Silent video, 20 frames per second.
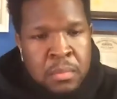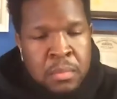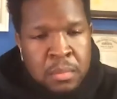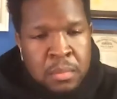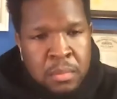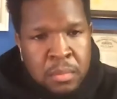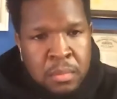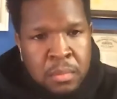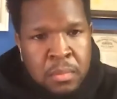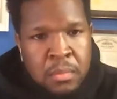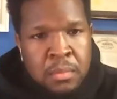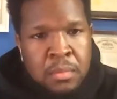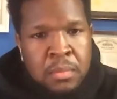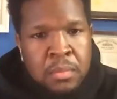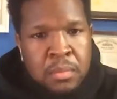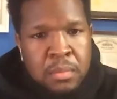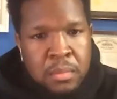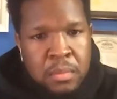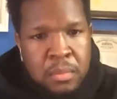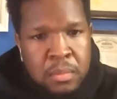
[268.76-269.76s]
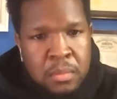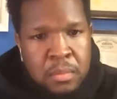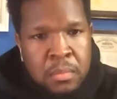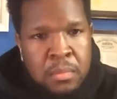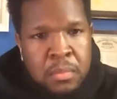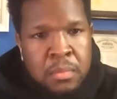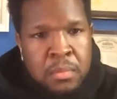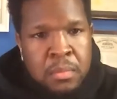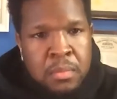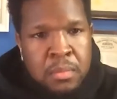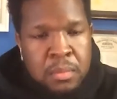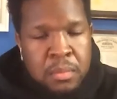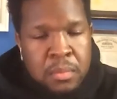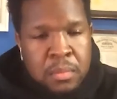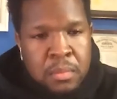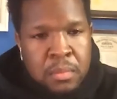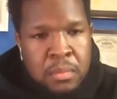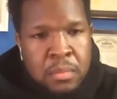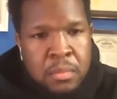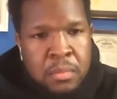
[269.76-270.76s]

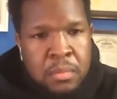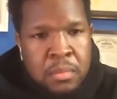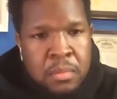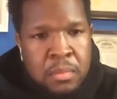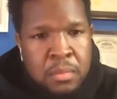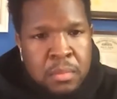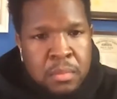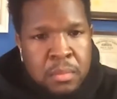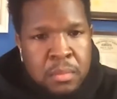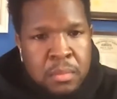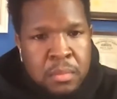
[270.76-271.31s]
The person shown says nothing.